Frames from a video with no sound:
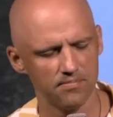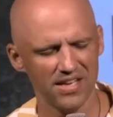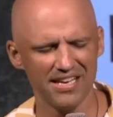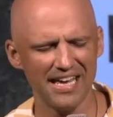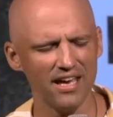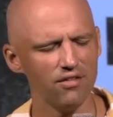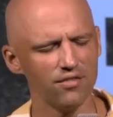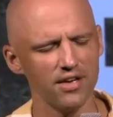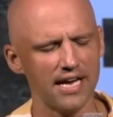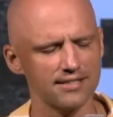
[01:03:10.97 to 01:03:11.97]
in
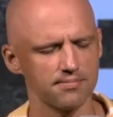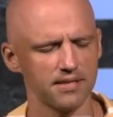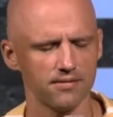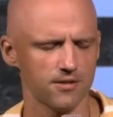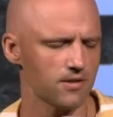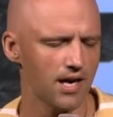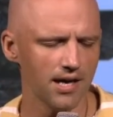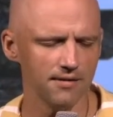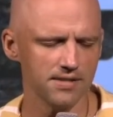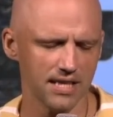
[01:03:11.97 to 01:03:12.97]
every aspect of our
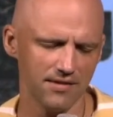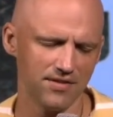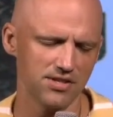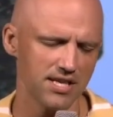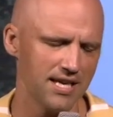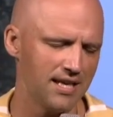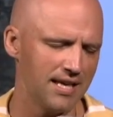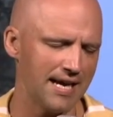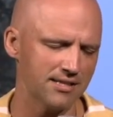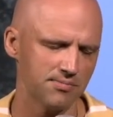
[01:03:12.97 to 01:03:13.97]
lives, and if there's any
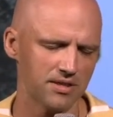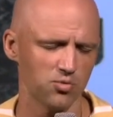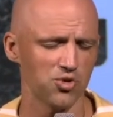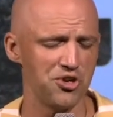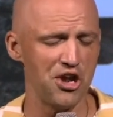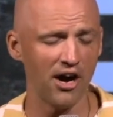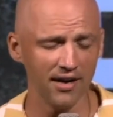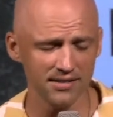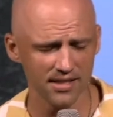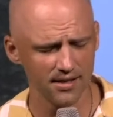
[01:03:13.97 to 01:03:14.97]
aspect we're not,